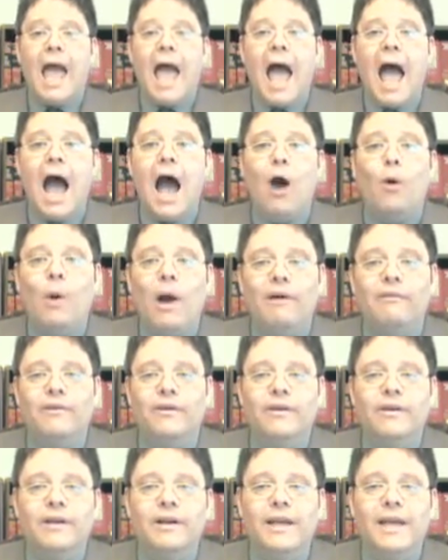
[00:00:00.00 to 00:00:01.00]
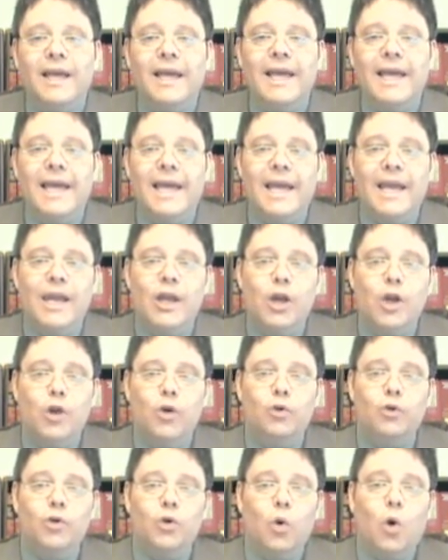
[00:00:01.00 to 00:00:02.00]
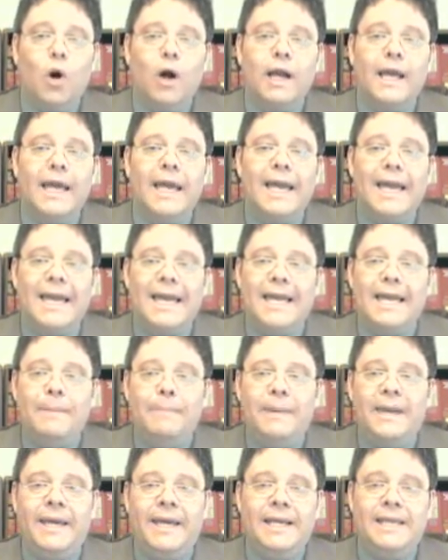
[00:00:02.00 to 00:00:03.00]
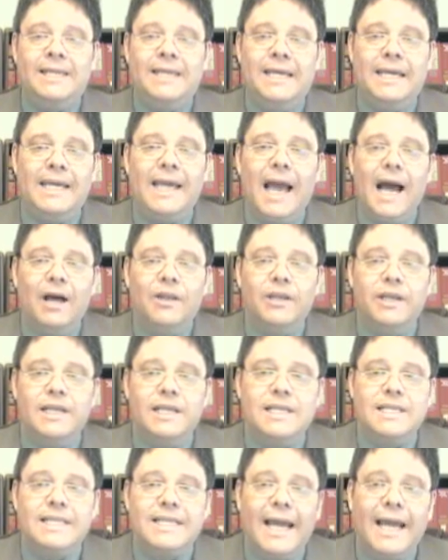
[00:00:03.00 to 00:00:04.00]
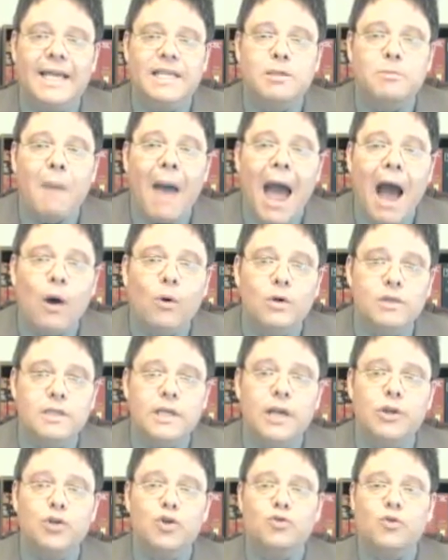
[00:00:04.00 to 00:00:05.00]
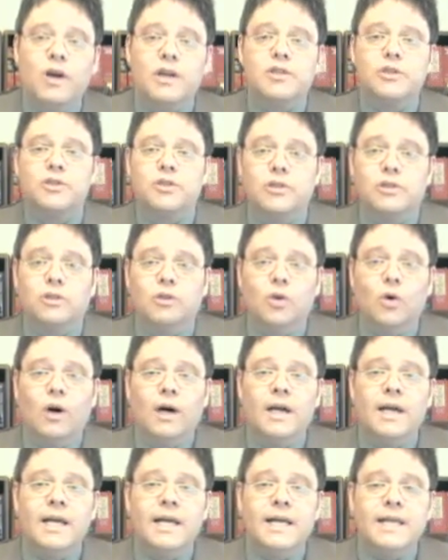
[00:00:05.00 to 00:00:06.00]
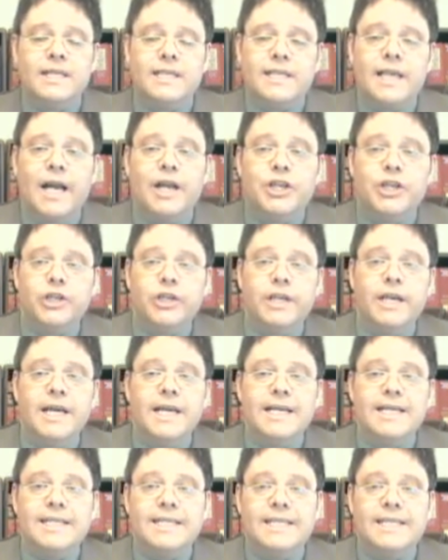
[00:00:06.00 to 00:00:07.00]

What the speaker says: However, in New York, EPTL, the Estates, Powers, and Trusts Law, Section